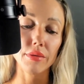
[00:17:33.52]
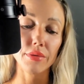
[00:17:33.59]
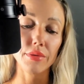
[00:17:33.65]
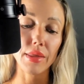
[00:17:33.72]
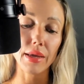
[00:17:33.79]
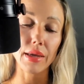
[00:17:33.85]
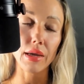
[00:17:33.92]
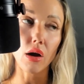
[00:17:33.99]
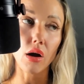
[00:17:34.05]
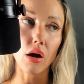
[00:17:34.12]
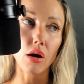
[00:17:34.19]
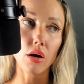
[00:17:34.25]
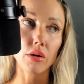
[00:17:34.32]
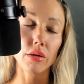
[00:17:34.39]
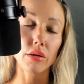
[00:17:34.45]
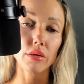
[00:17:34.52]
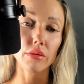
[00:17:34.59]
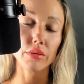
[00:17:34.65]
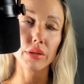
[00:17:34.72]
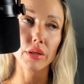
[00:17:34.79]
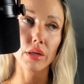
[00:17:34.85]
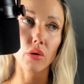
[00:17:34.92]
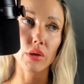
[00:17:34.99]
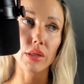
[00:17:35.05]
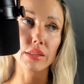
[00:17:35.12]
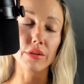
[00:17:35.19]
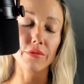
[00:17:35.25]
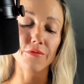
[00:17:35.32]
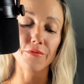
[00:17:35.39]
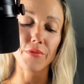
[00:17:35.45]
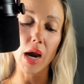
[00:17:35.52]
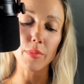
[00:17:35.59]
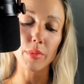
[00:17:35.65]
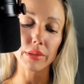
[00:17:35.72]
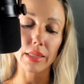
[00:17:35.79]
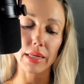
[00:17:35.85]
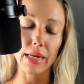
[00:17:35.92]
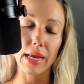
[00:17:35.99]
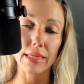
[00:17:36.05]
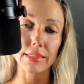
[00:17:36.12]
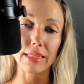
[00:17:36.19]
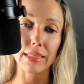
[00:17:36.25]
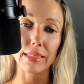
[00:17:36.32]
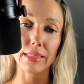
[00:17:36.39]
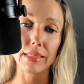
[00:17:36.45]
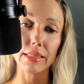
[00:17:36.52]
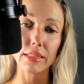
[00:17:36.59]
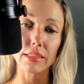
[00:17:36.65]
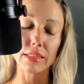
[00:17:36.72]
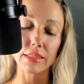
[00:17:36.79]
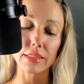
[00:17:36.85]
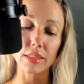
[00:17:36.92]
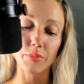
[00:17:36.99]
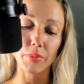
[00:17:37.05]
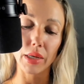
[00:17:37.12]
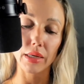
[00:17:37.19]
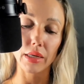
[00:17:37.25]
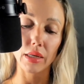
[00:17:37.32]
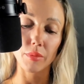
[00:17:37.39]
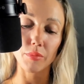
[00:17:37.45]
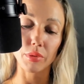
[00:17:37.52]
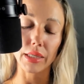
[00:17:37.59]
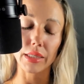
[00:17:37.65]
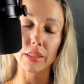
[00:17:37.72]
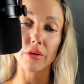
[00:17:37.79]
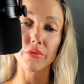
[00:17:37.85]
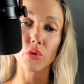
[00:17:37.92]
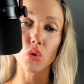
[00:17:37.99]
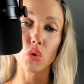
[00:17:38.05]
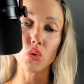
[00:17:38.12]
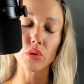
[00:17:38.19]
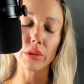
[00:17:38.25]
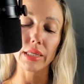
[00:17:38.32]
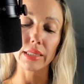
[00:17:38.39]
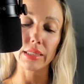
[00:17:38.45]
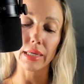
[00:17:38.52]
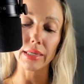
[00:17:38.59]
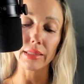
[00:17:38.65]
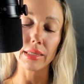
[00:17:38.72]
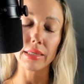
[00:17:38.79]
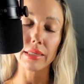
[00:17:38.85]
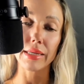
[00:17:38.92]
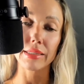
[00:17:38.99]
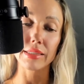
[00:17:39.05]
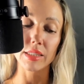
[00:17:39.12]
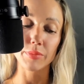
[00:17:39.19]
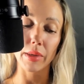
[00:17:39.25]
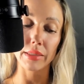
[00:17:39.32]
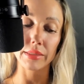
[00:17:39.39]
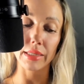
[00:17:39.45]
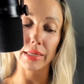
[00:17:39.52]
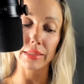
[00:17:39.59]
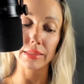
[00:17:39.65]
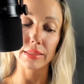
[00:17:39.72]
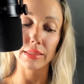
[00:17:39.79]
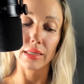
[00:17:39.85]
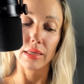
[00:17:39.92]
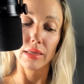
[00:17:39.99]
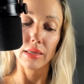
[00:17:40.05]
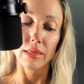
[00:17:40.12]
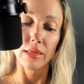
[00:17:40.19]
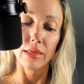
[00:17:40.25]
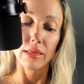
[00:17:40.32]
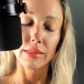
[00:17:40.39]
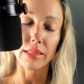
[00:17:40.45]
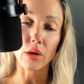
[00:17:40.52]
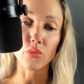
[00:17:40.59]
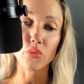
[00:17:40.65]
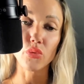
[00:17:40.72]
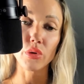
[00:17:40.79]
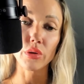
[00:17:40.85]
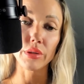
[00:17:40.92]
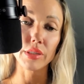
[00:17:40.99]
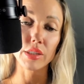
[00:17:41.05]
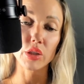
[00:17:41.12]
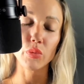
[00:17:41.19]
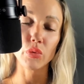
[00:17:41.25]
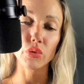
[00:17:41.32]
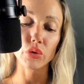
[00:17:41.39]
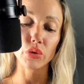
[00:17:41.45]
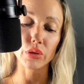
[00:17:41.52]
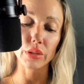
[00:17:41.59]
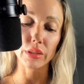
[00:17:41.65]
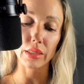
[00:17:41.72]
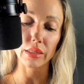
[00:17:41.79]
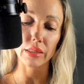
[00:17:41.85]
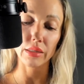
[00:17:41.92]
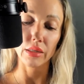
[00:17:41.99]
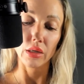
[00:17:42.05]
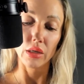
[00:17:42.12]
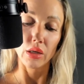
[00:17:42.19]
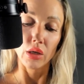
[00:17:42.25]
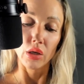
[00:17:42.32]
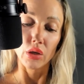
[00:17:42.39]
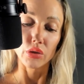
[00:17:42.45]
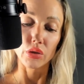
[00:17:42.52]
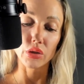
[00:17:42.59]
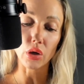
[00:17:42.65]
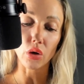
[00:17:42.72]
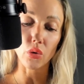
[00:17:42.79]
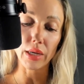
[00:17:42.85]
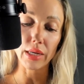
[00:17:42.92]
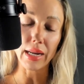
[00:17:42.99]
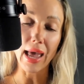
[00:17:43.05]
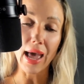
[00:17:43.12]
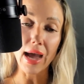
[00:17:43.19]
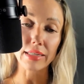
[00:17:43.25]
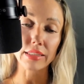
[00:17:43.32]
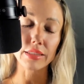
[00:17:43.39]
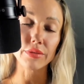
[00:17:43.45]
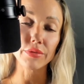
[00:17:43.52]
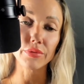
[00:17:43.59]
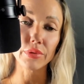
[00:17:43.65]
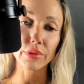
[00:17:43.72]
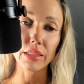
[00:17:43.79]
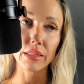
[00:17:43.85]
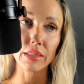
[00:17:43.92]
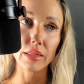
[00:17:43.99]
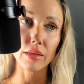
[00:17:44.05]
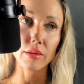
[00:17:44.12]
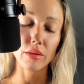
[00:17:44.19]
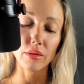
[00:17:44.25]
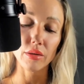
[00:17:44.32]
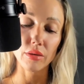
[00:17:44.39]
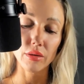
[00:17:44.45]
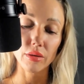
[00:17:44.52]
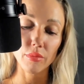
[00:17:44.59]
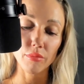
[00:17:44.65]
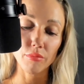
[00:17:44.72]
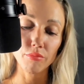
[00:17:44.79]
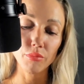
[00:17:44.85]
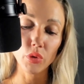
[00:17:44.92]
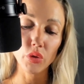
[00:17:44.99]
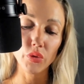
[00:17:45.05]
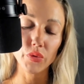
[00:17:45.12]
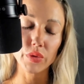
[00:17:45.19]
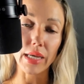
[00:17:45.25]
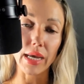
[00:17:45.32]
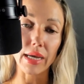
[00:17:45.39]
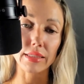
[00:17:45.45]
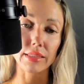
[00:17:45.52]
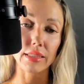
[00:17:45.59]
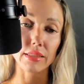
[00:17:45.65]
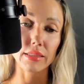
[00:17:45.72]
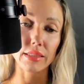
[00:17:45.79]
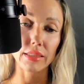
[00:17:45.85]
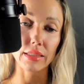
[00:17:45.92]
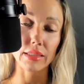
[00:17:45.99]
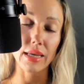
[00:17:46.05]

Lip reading: they are, you know, it's a fabric that has a heat dissipating blend of cooling nylon and spandex that really smooths your skin. So it actively moves excess